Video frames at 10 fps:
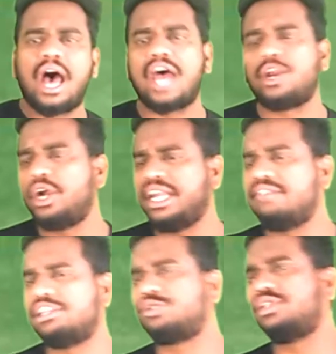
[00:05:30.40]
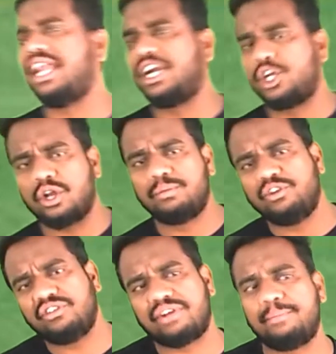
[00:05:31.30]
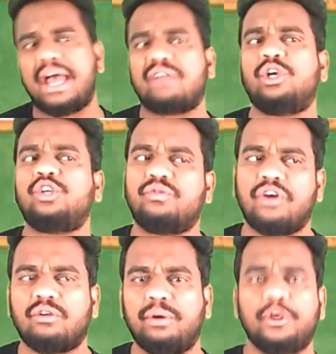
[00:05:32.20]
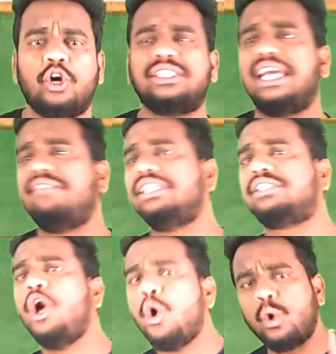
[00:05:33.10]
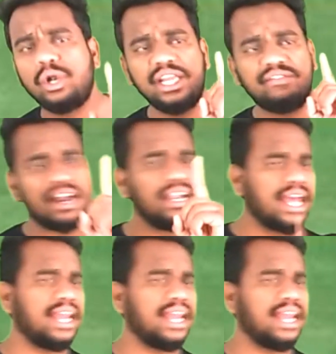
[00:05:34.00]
are not equal to the electron moving from backward to forward, because there is only one